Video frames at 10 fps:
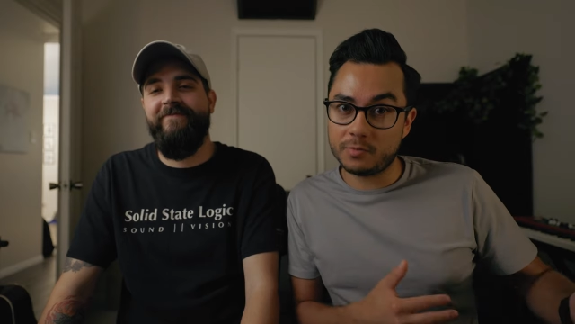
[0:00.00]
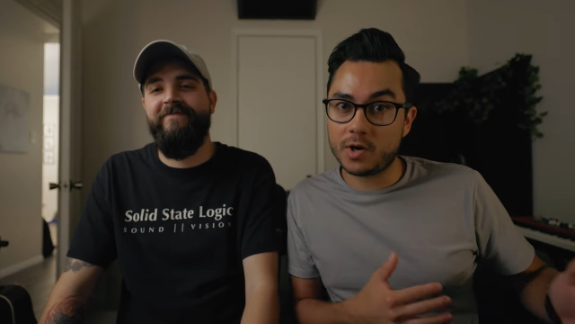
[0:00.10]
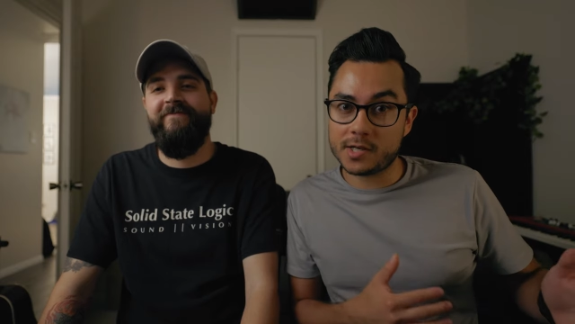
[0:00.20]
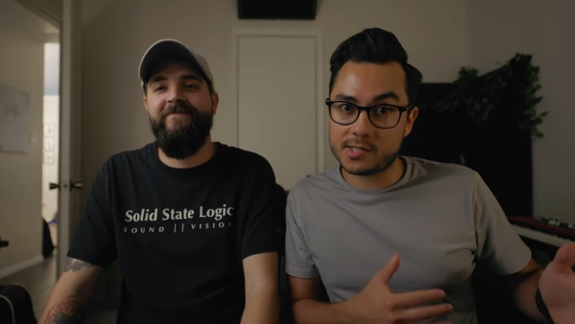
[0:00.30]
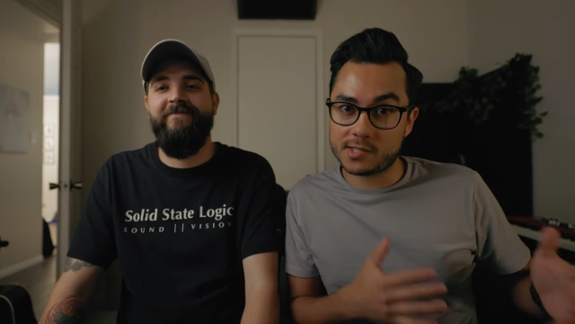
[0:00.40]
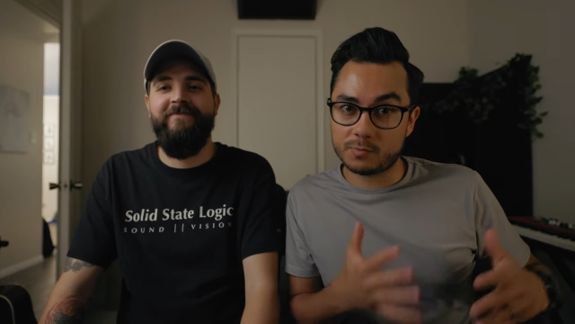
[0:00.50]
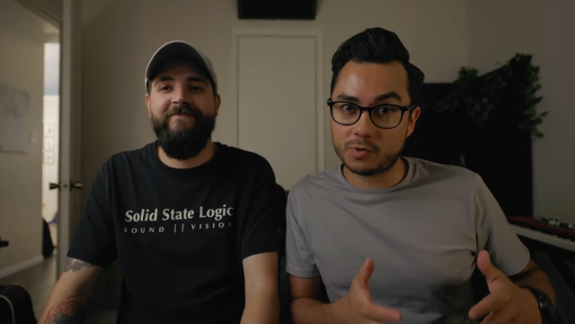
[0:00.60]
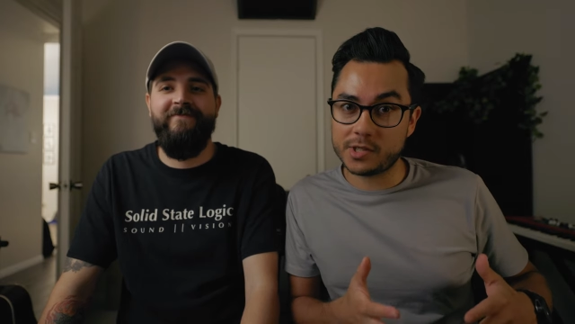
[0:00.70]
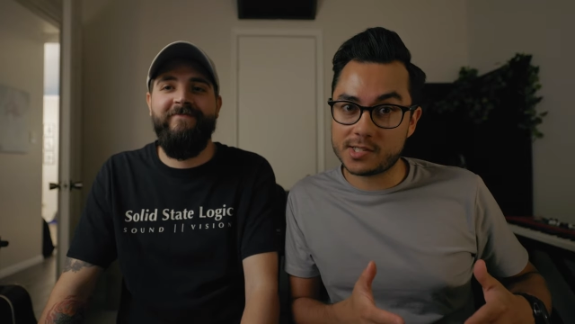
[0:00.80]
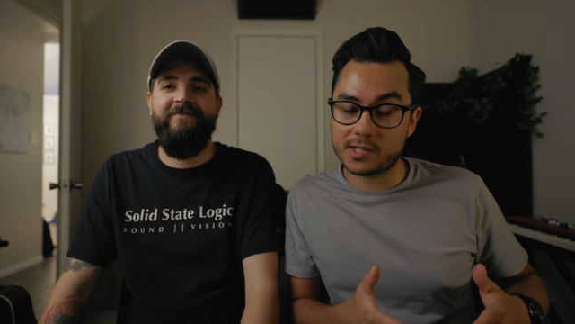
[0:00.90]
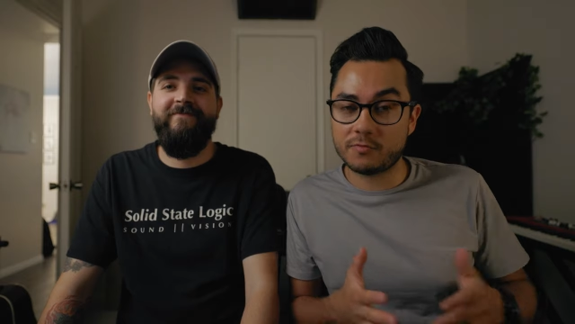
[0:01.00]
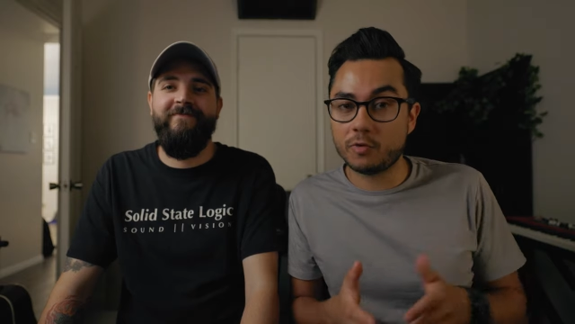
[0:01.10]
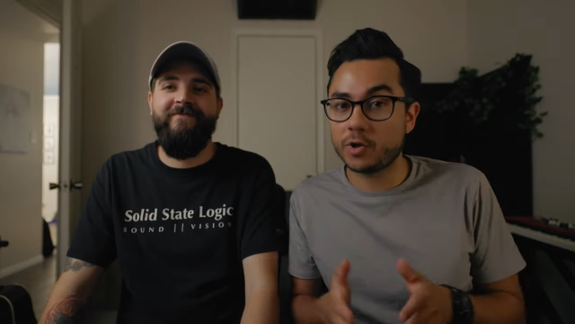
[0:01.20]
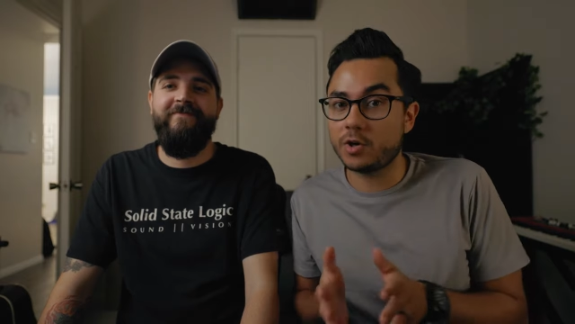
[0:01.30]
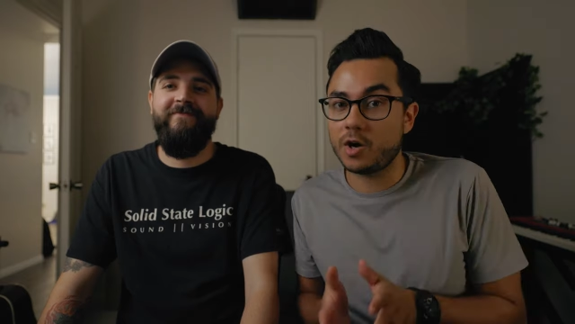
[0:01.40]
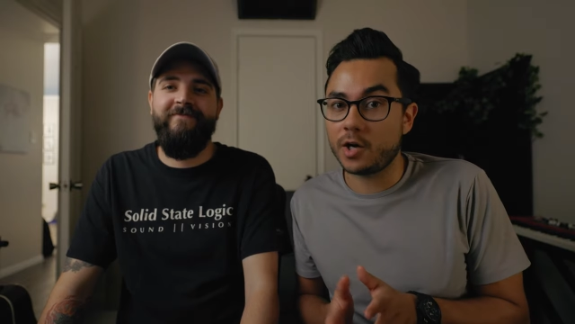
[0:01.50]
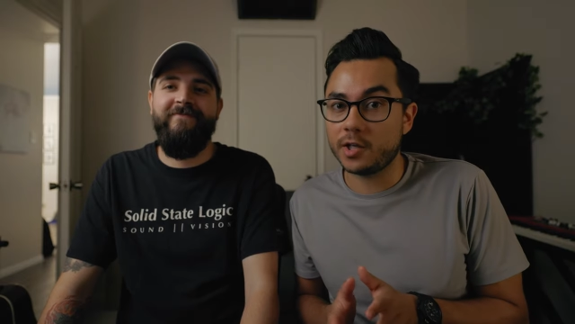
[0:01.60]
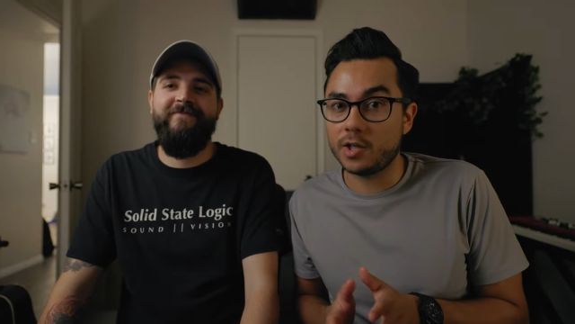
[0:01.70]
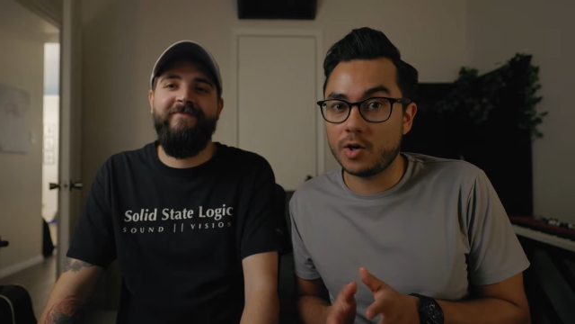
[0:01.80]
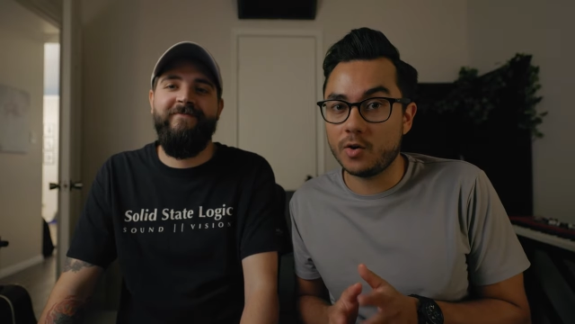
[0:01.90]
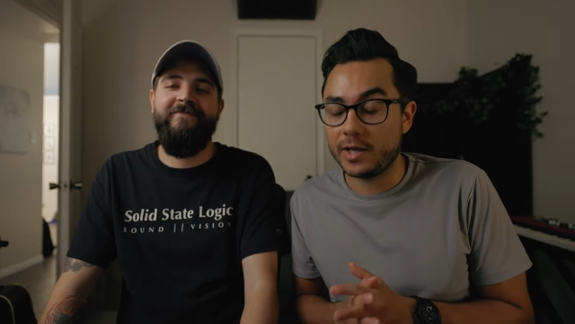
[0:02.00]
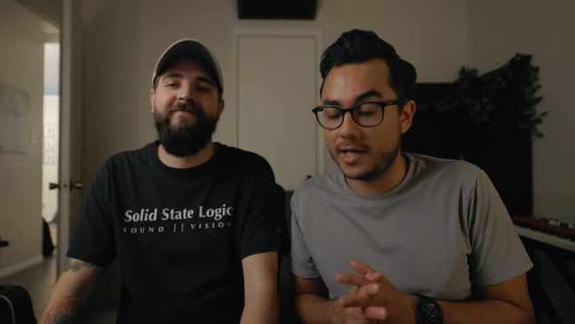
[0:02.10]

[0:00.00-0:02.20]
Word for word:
Speaker 1: processed presets for your audio,